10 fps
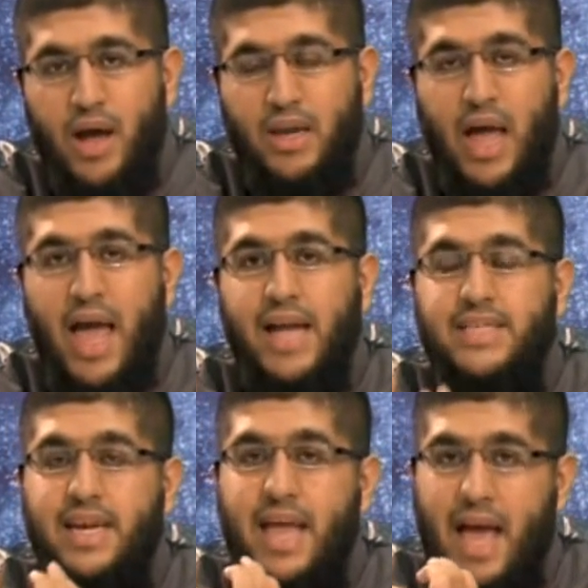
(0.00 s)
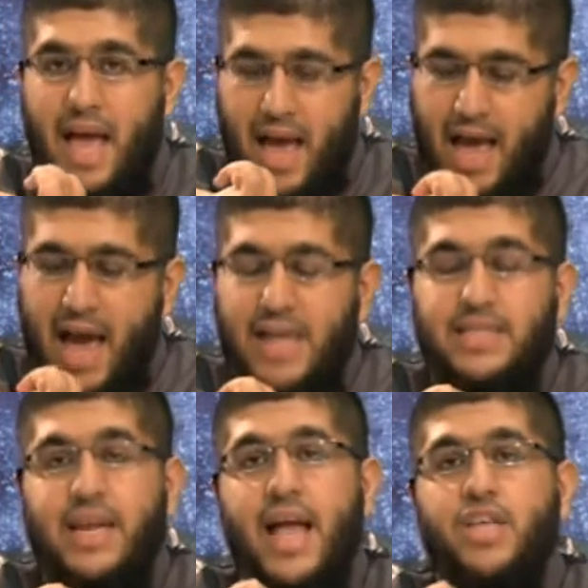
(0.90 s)
Allah
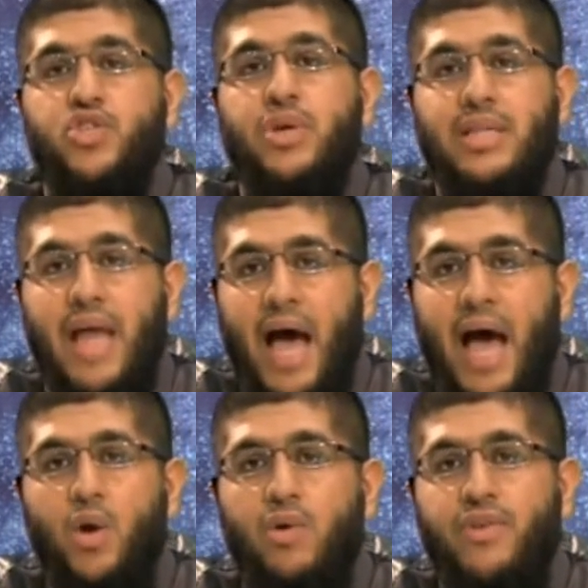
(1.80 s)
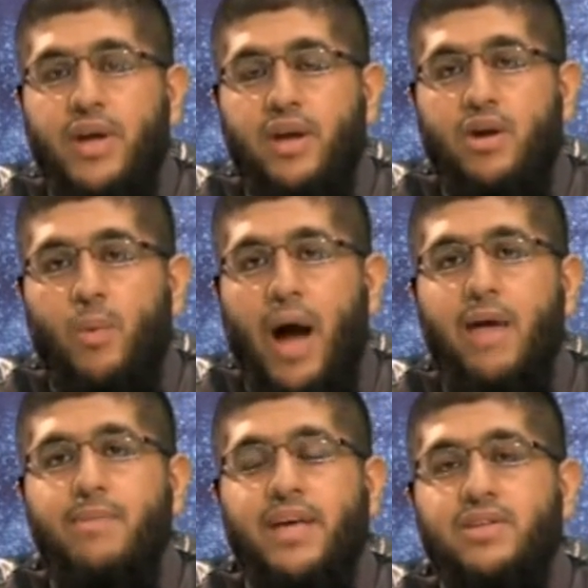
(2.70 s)
adds an extra dal over here. Why?
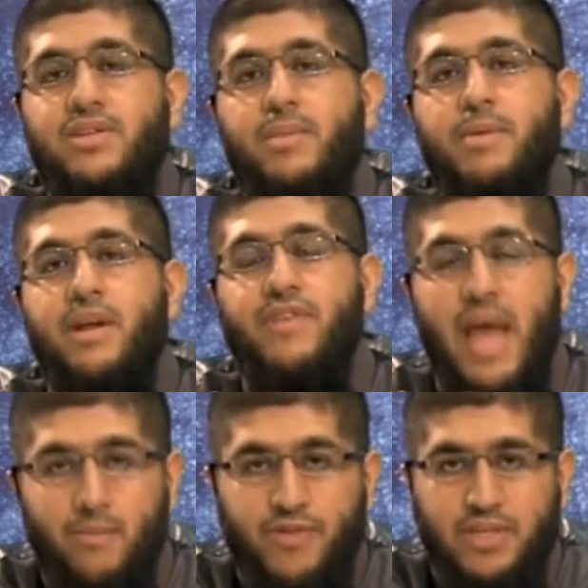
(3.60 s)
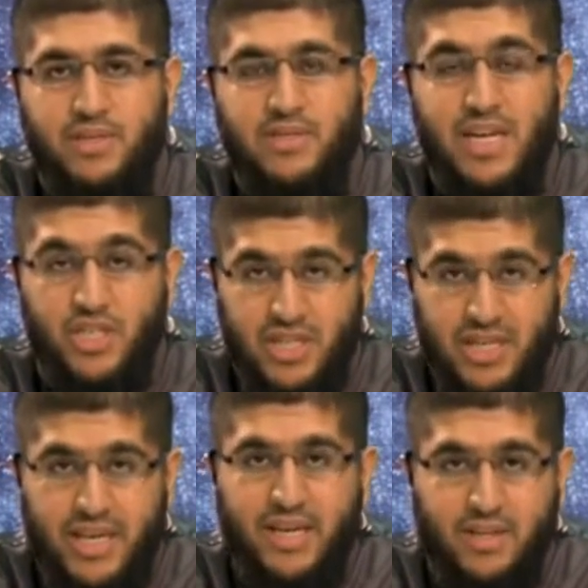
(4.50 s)
Because there's a bit of an emphasis,
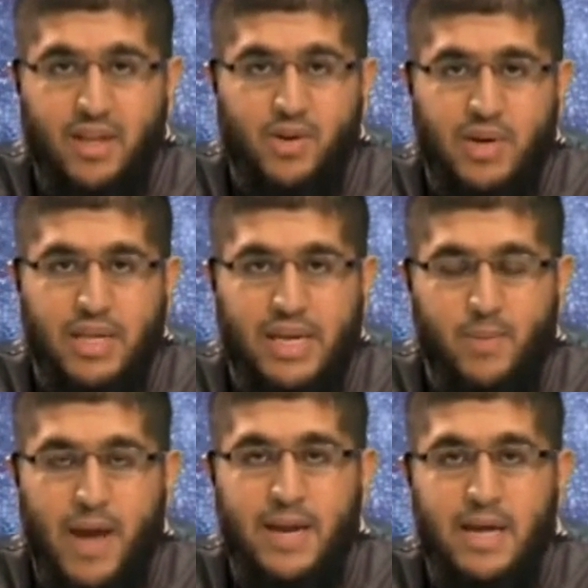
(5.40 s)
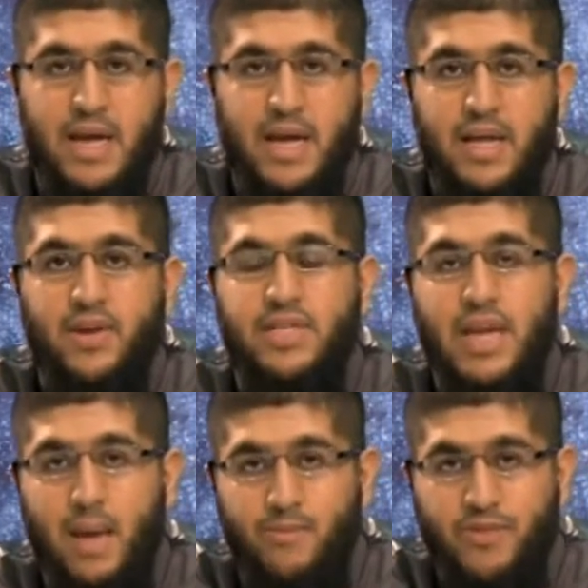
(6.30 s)
tashdeed, literally, right? There is
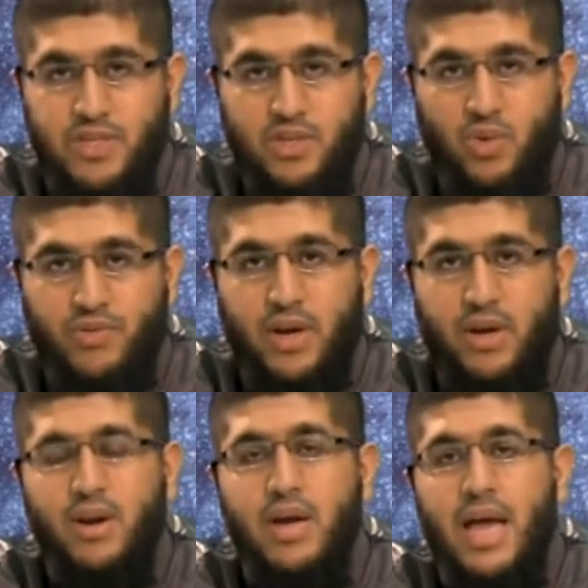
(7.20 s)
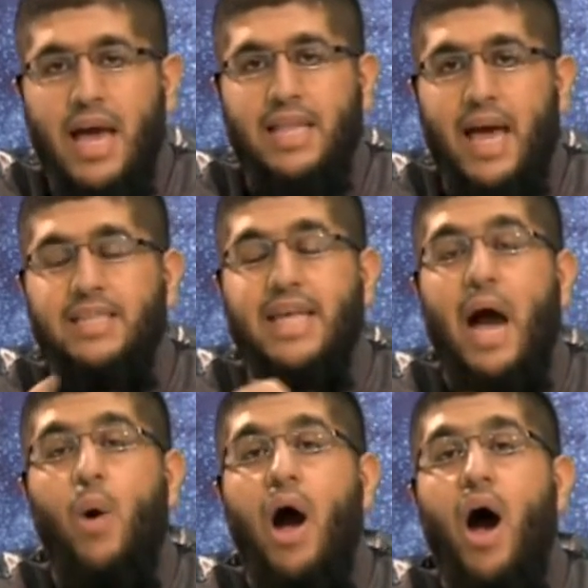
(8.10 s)
an emphasis over here, and that is
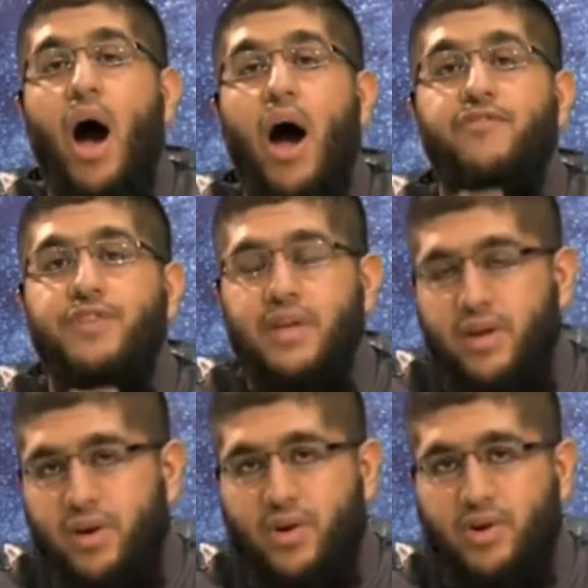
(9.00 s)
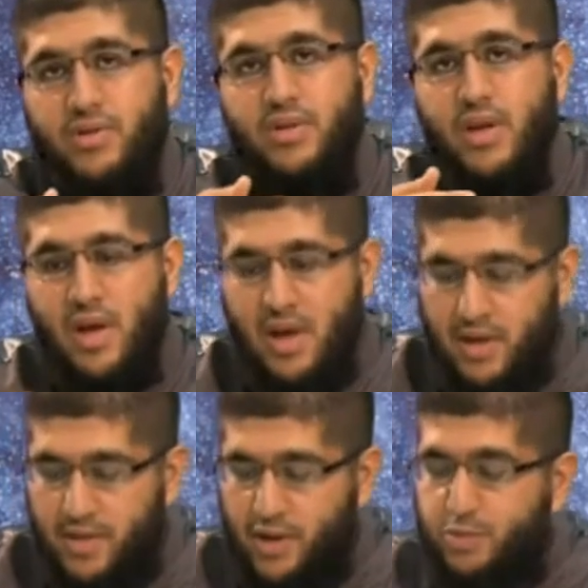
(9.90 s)
how often it occurs.
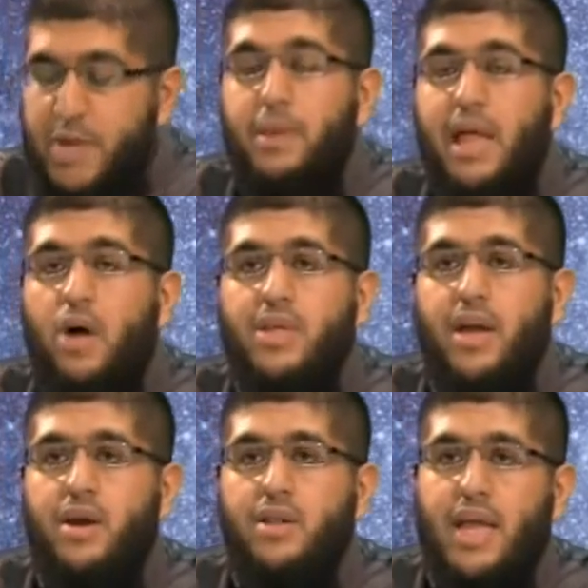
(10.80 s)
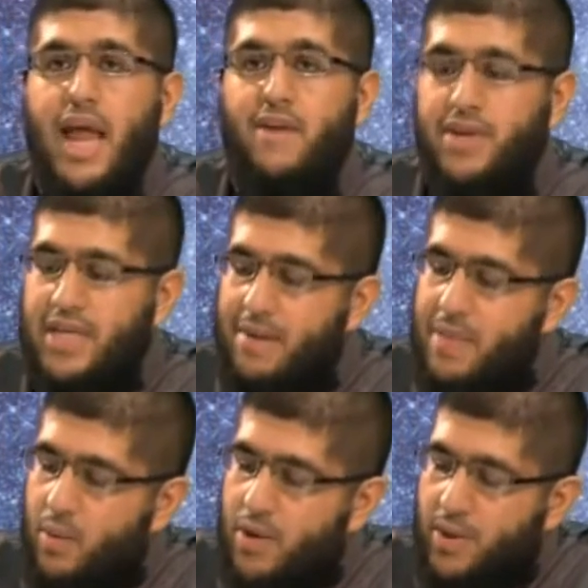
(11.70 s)
There's people out there that every time
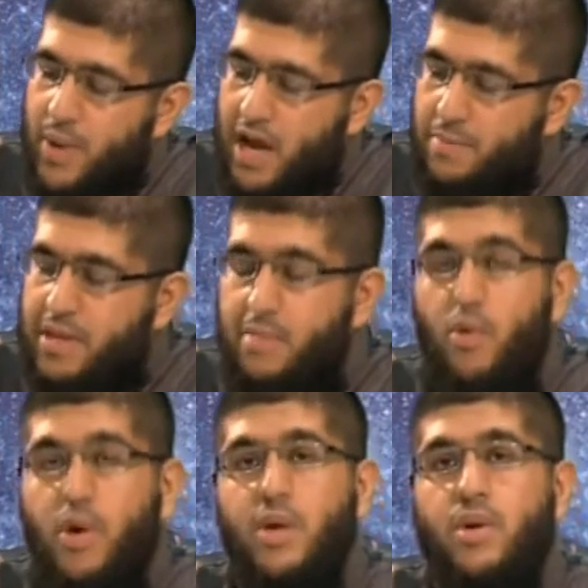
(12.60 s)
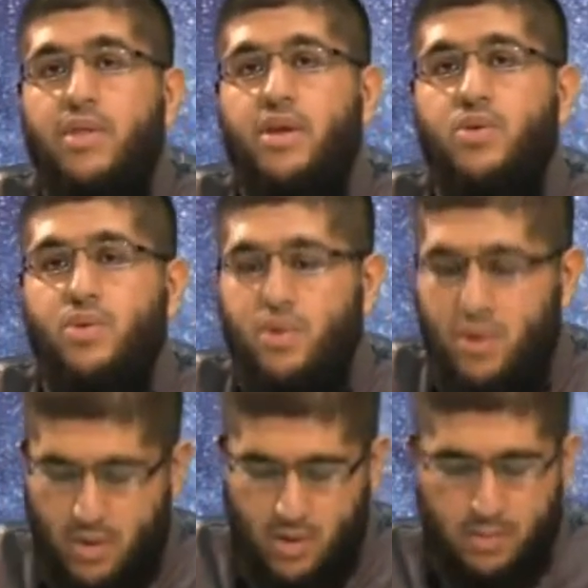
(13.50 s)
they wake up in the morning, what do?
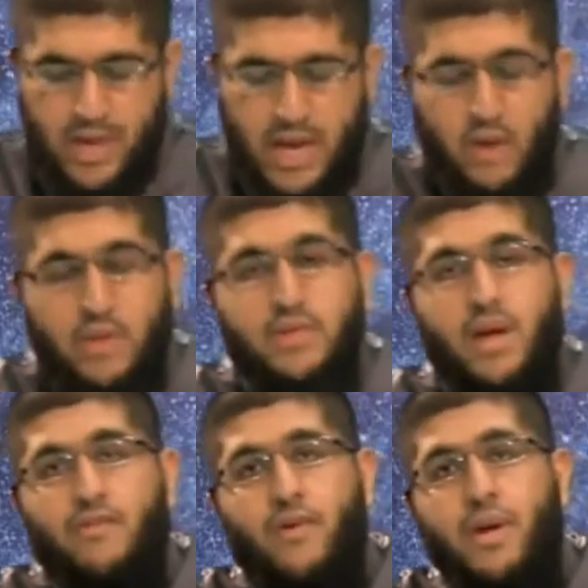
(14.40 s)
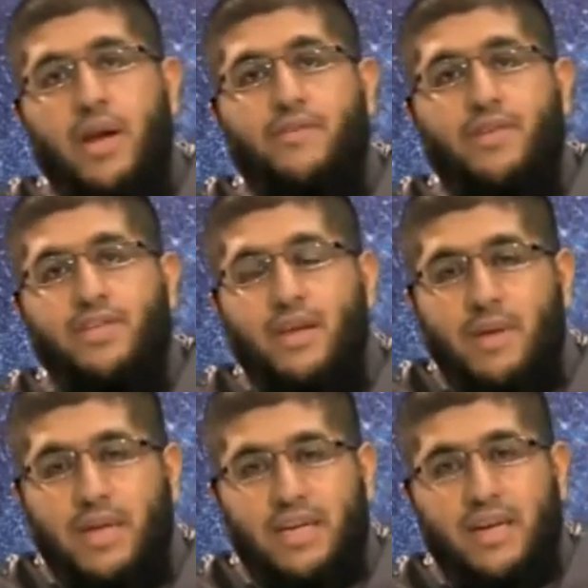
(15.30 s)
Pick out the cell phone, and if it's going to
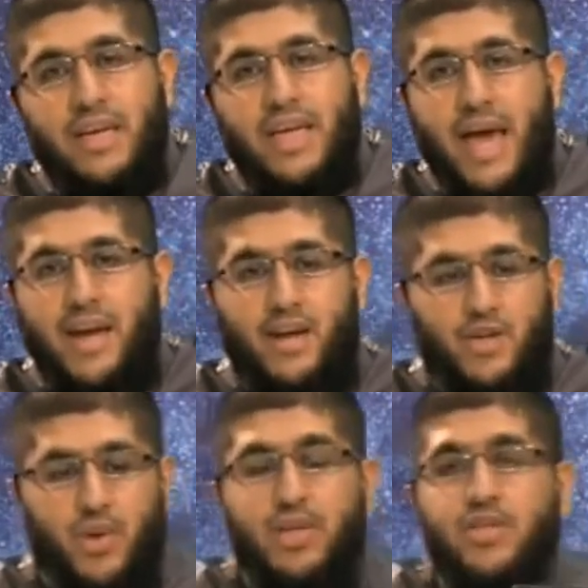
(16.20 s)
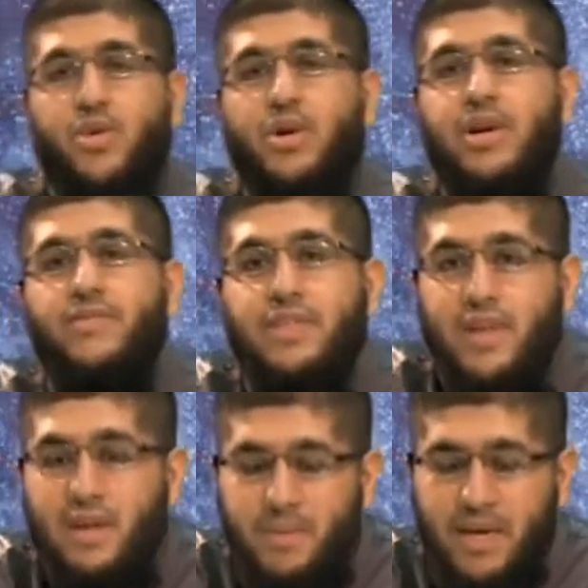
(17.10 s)
be TD Canada Trust, or if it's
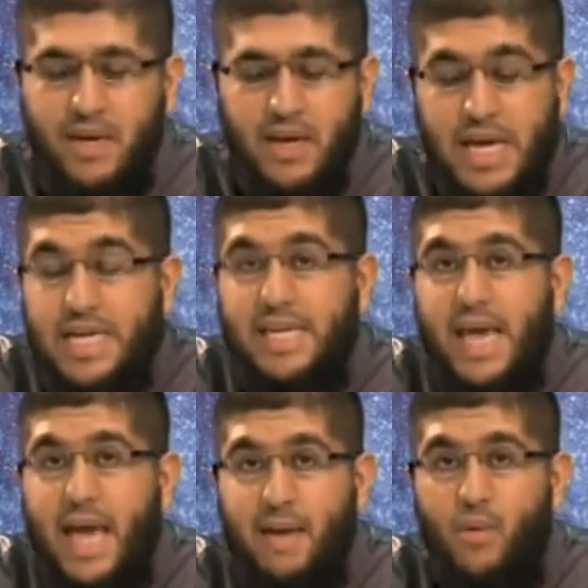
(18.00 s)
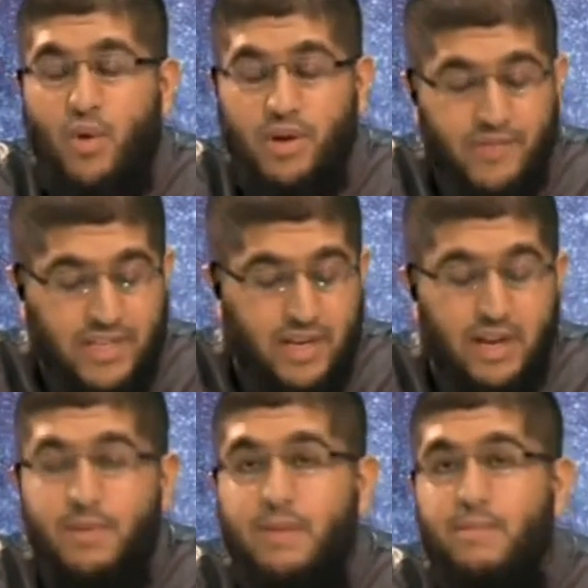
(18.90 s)
going to be TM, or if it's
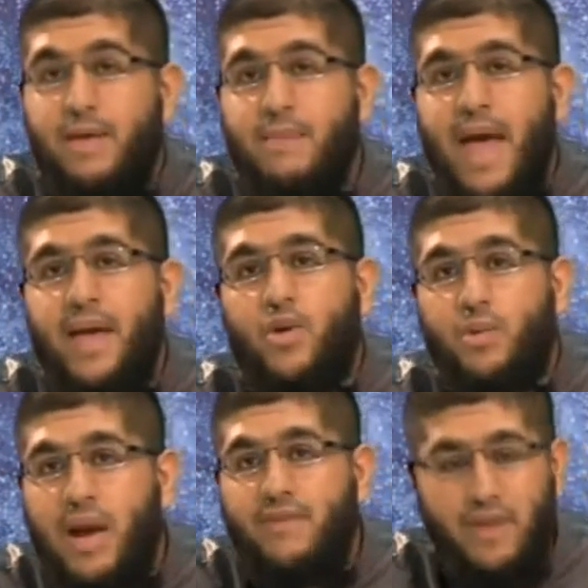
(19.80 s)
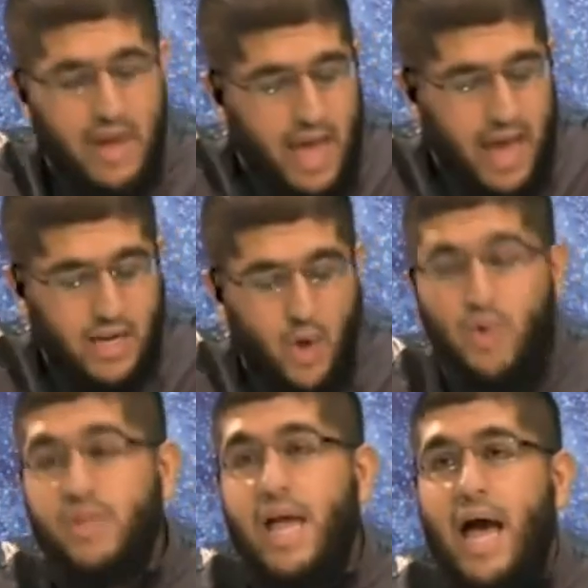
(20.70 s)
going to be Maybank, or whatever, and
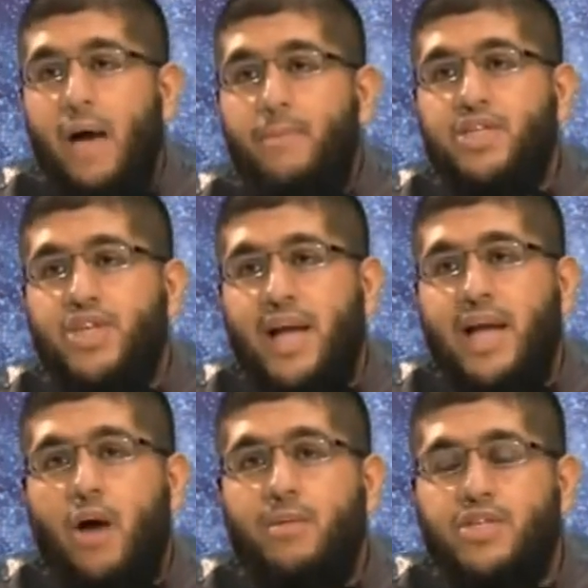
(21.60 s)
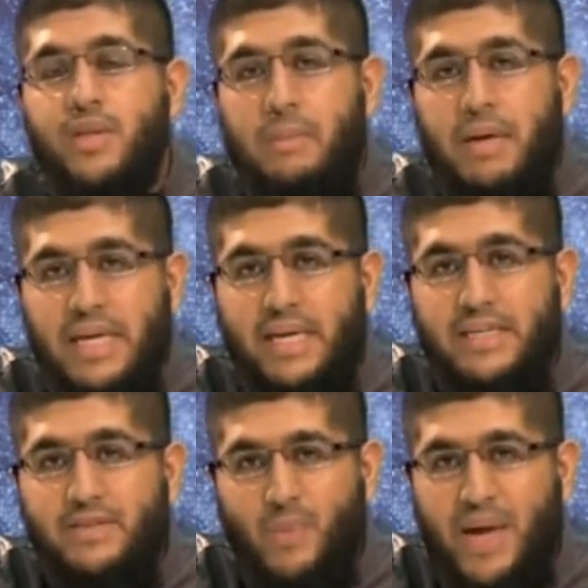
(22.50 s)
go to the app and check how much the money
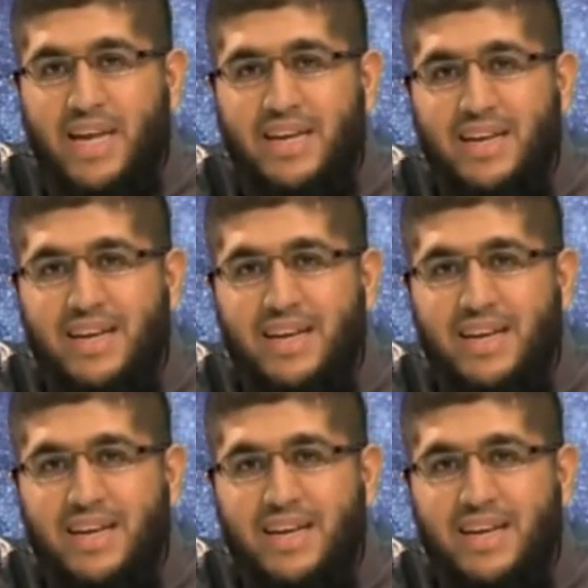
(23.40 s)
is, right?